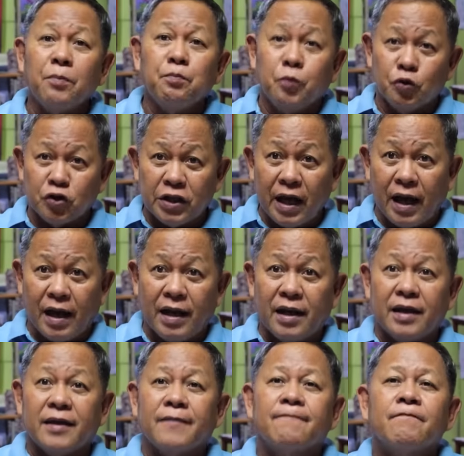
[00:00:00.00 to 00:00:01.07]
Every time
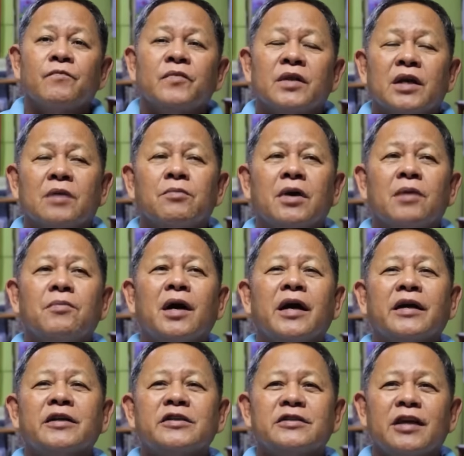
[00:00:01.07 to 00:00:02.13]
Filipino fishermen
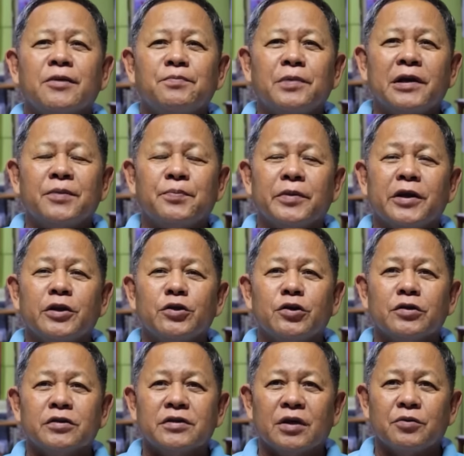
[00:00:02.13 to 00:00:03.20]
go to the West Philippine
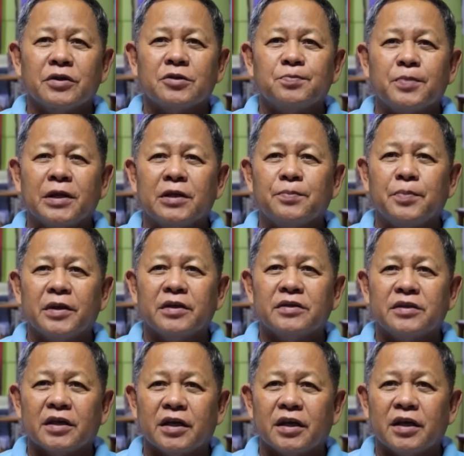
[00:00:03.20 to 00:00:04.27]
Sea,
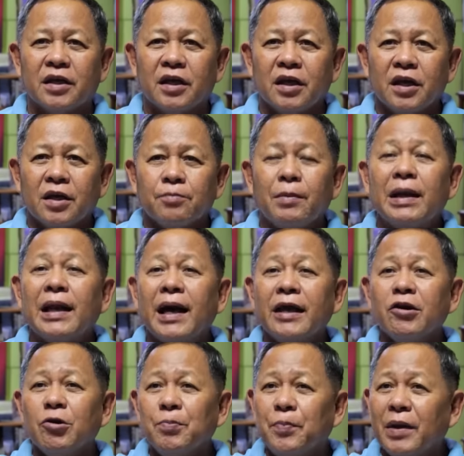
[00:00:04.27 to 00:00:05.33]
they will be greeted
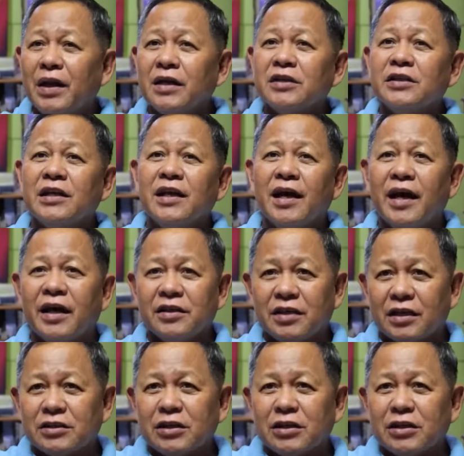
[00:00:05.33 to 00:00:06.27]
by Chinese Coast